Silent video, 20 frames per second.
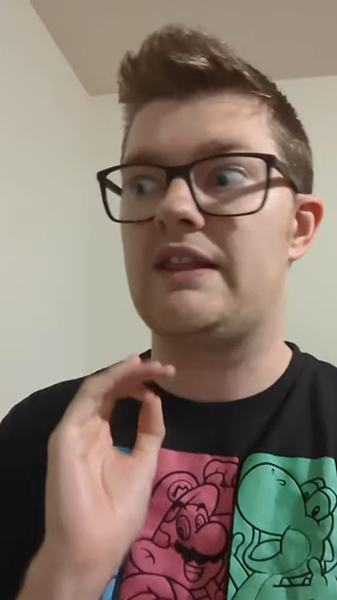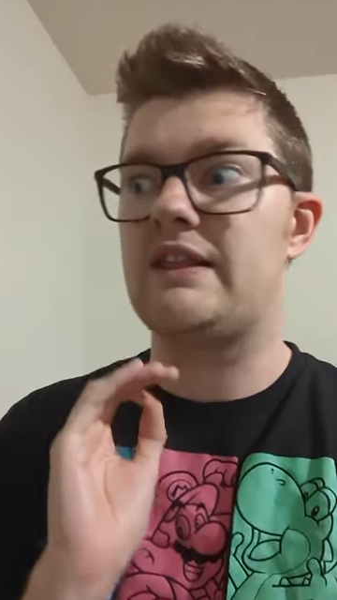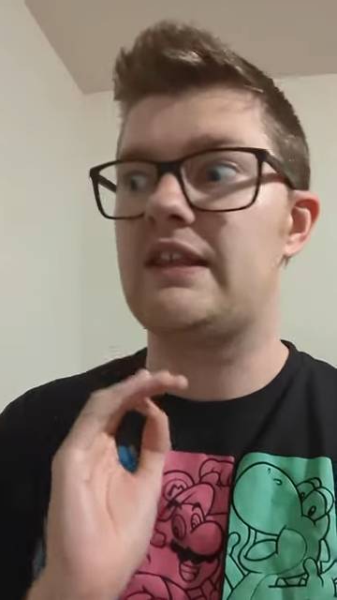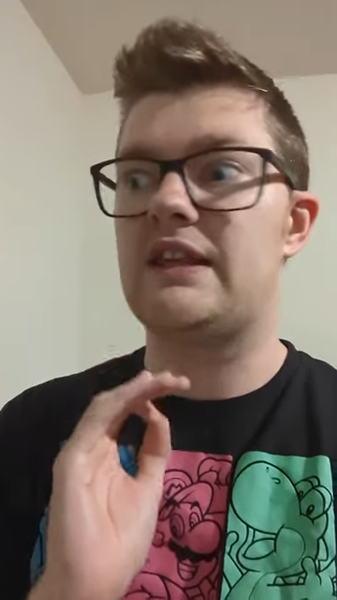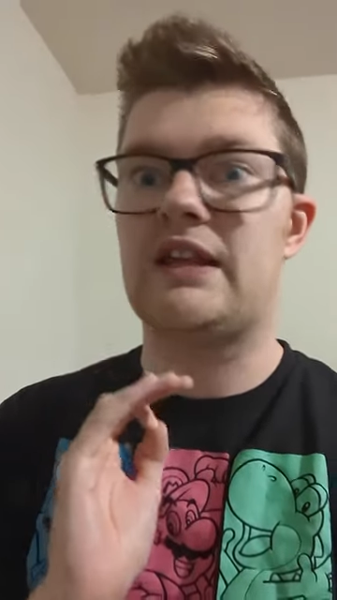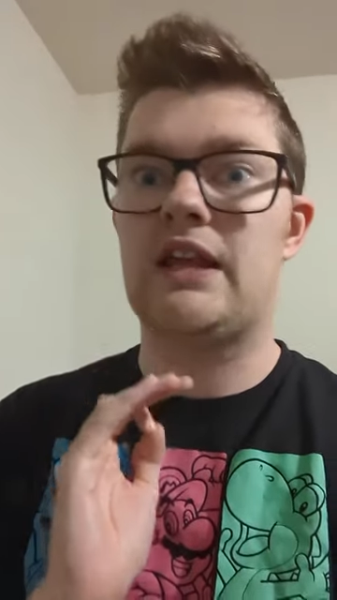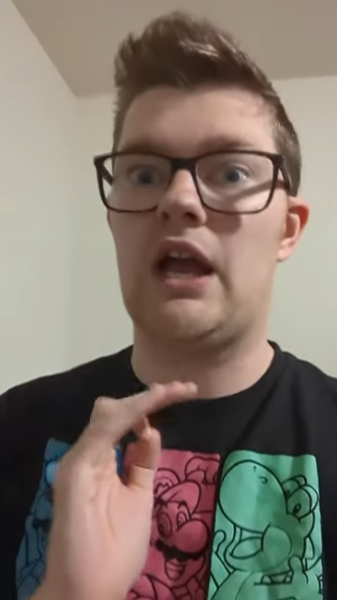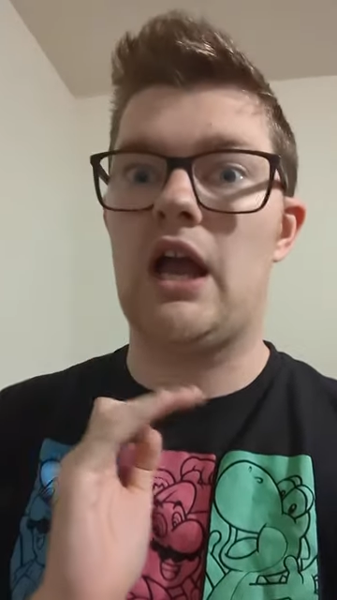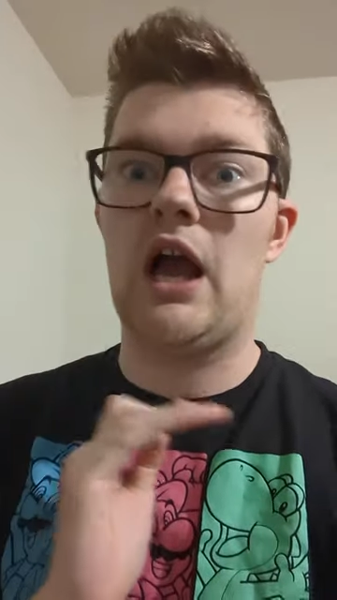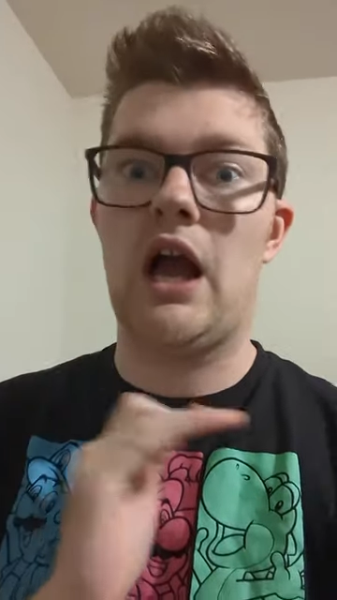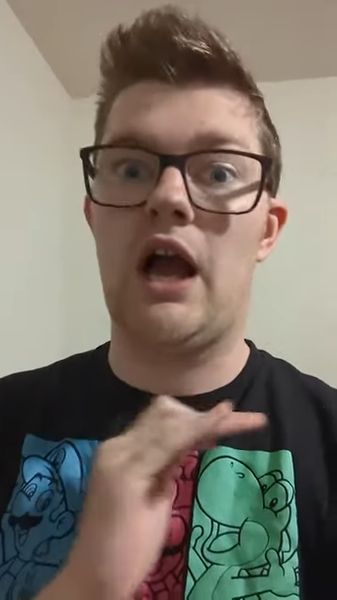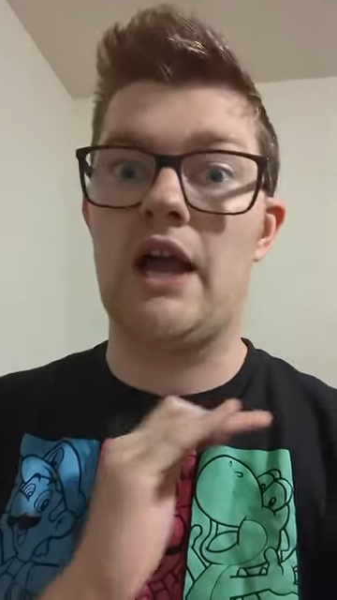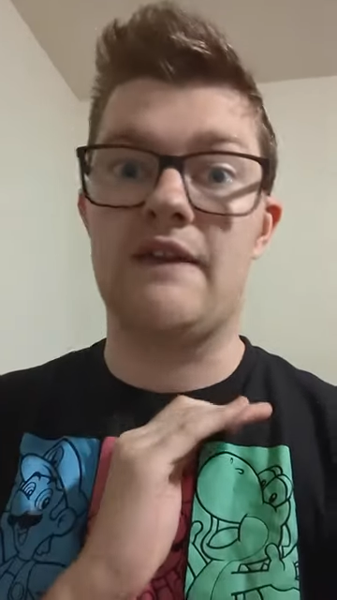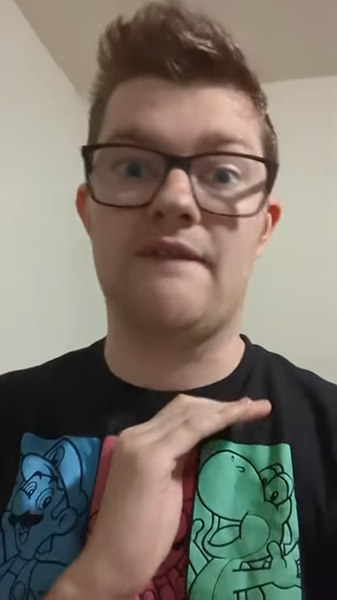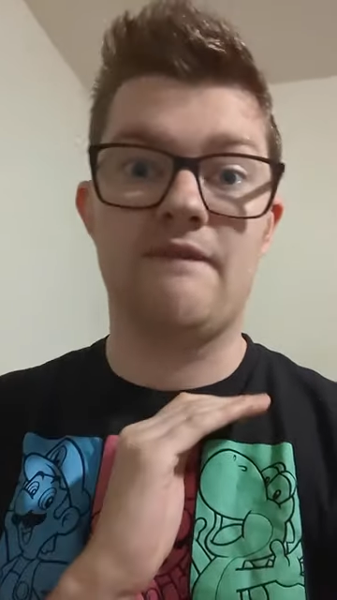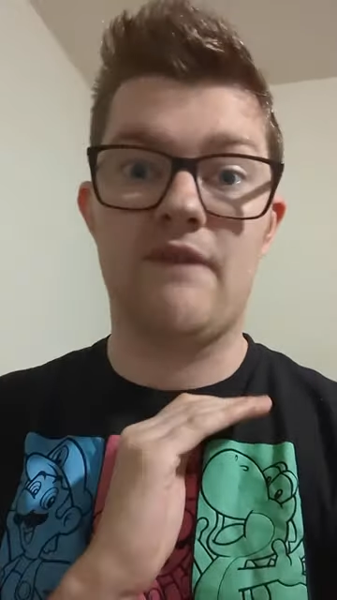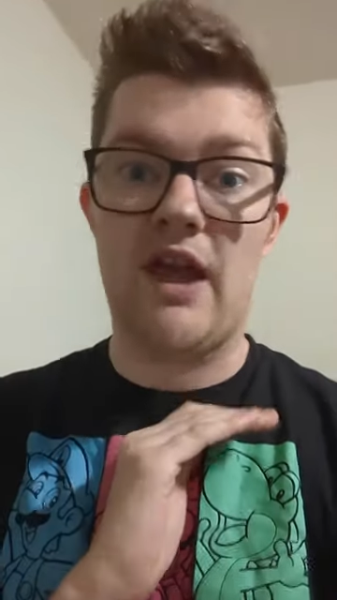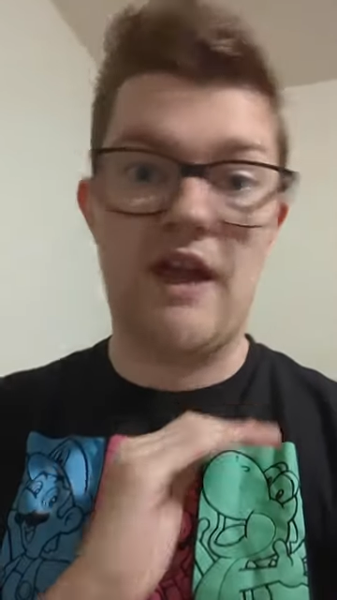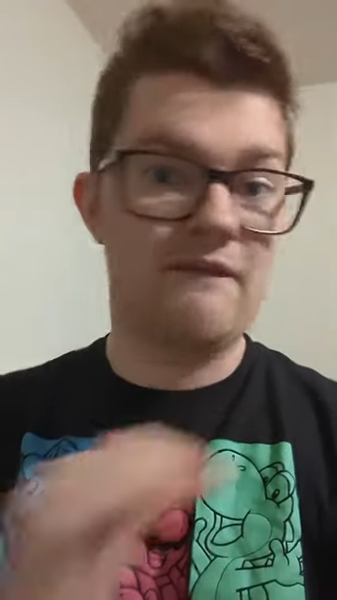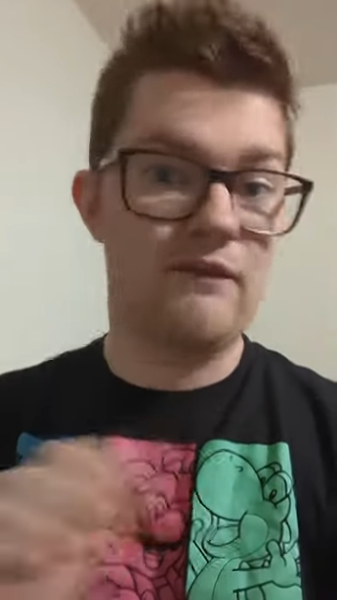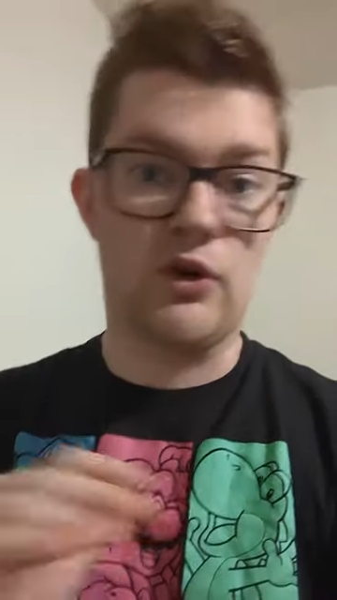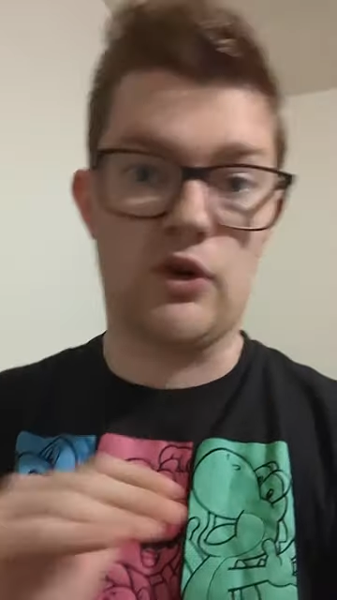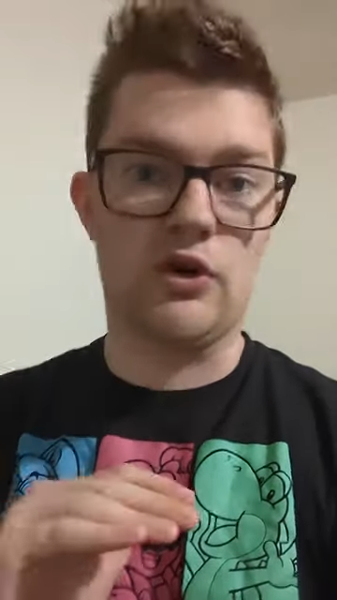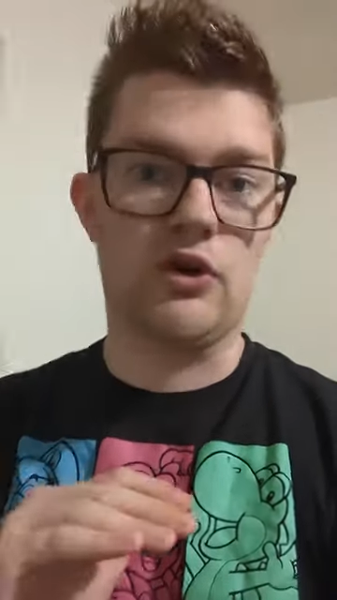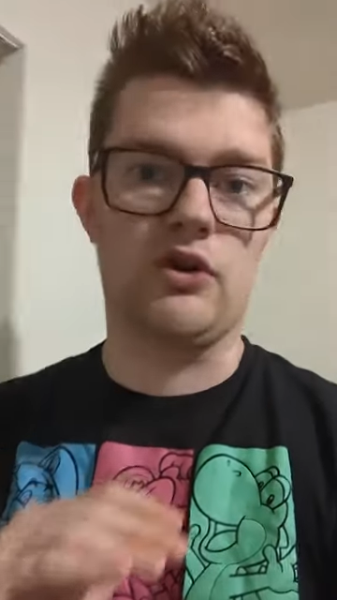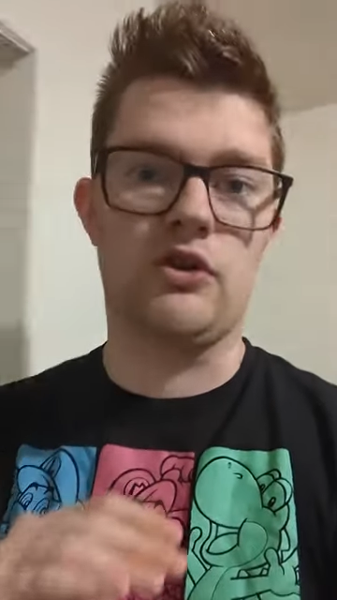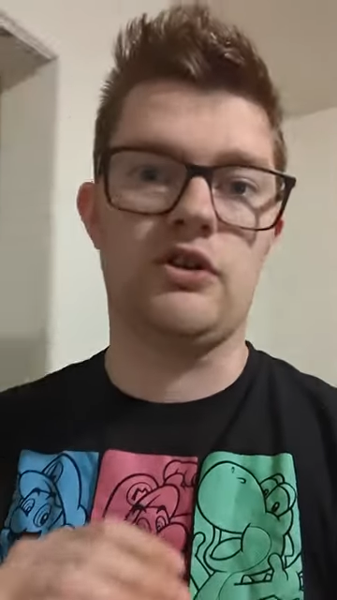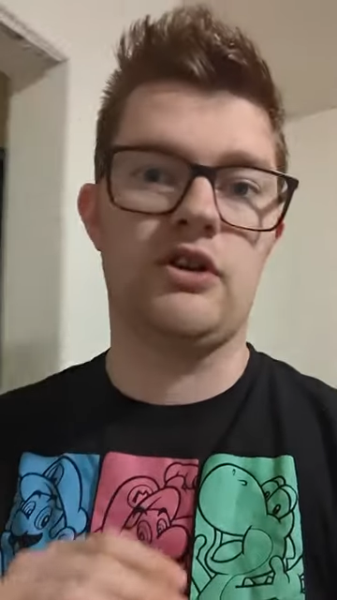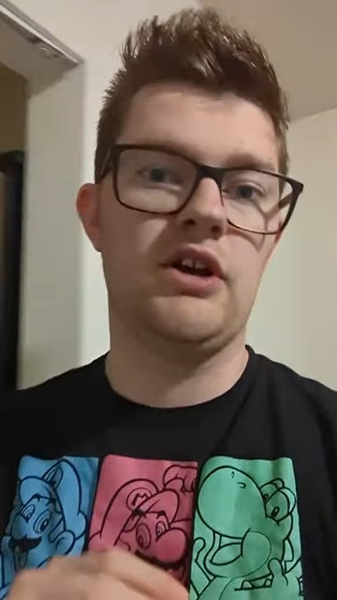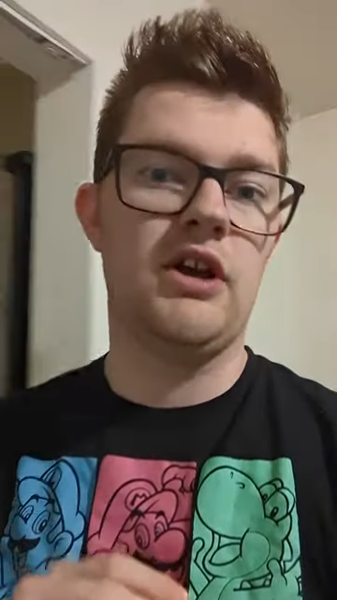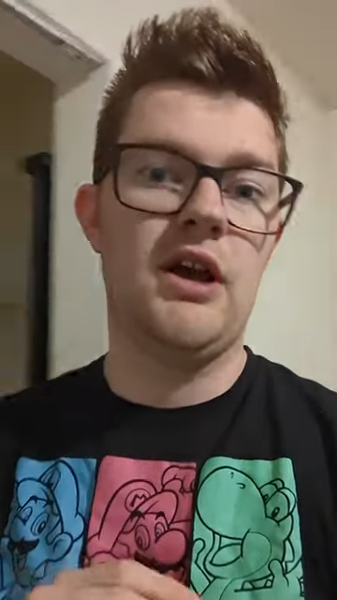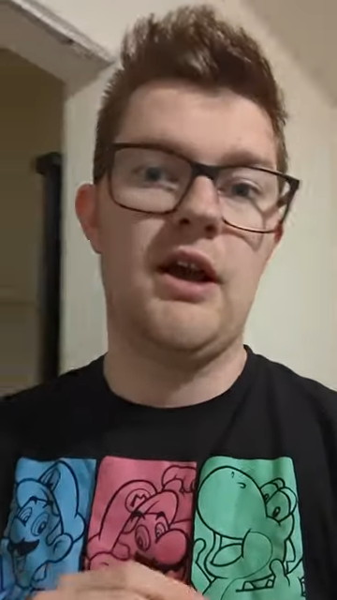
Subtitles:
think I have ever heard.